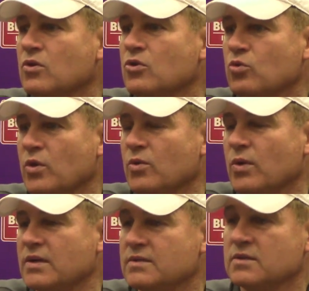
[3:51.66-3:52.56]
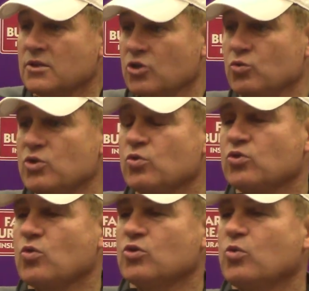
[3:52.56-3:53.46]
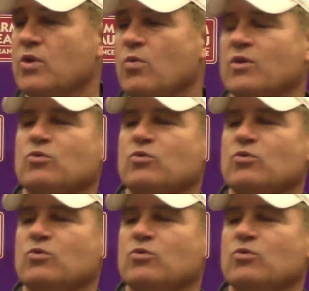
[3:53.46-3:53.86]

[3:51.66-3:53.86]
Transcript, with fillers: 21. Because we scored 21.